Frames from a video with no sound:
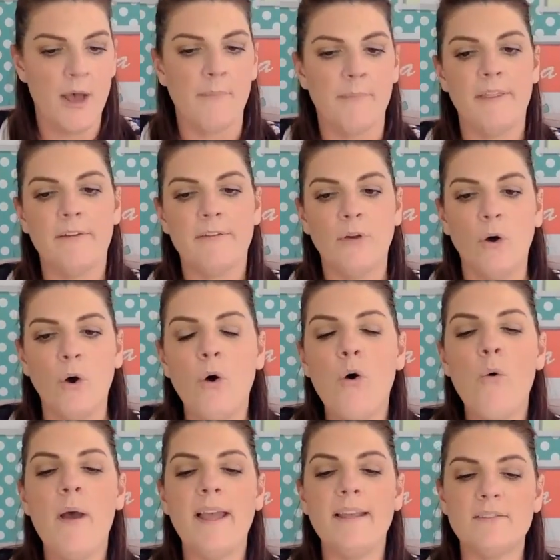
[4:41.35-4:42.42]
but there's
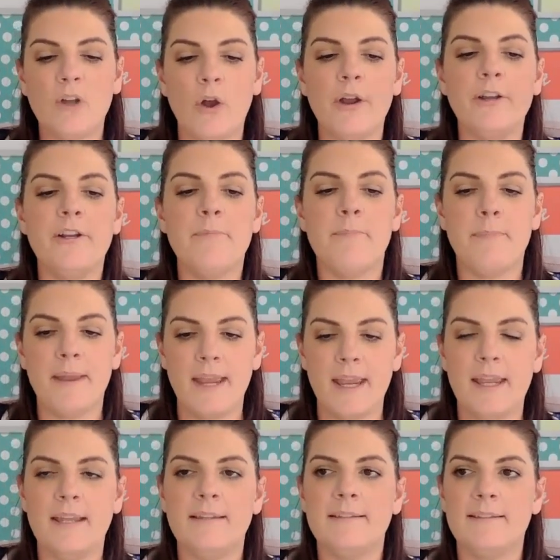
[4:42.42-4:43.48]
always going to
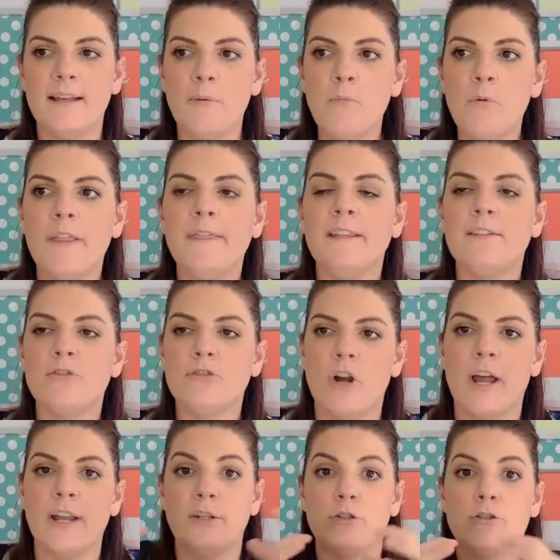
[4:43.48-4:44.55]
be someone that's
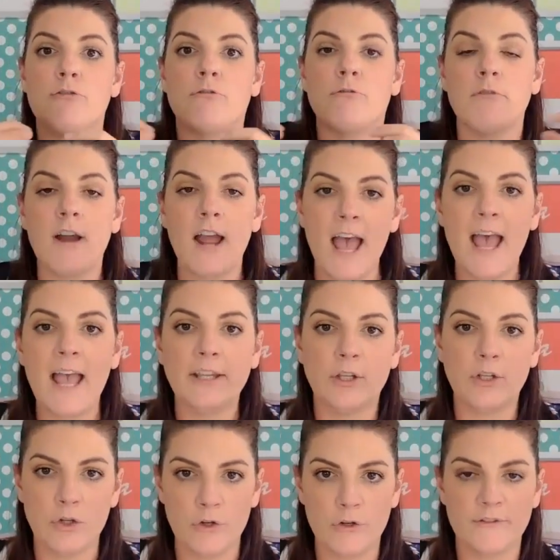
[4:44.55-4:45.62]
trying to
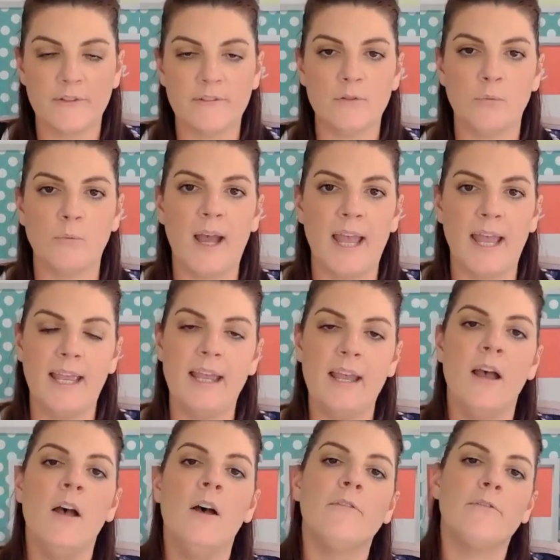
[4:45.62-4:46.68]
drag users
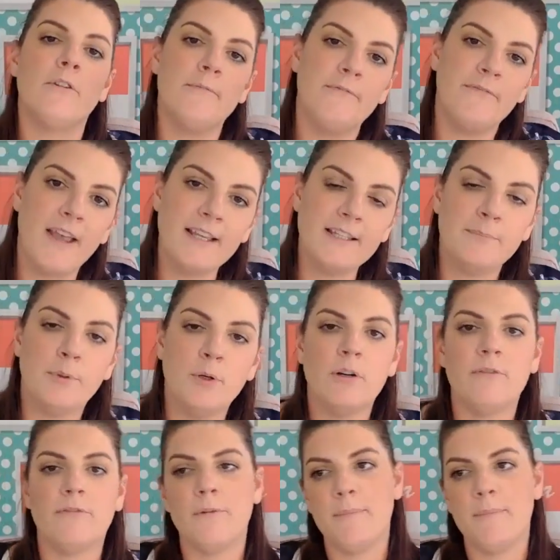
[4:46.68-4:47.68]
away from Facebook,